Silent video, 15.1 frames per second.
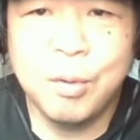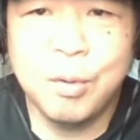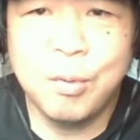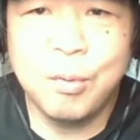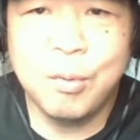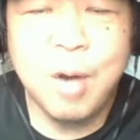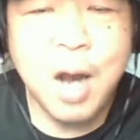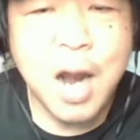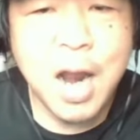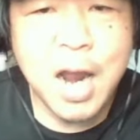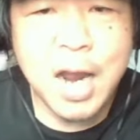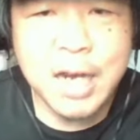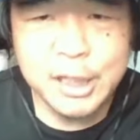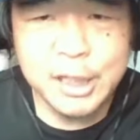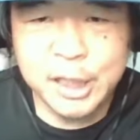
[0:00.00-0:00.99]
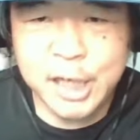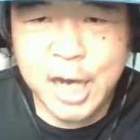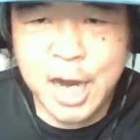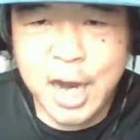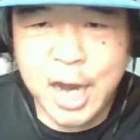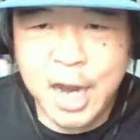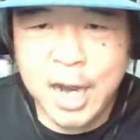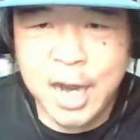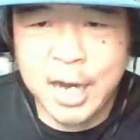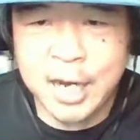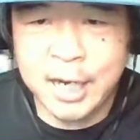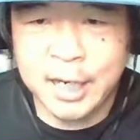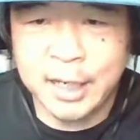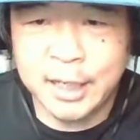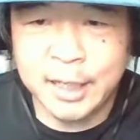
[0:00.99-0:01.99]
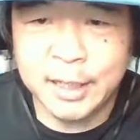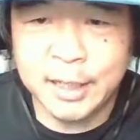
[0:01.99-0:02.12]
Ron J.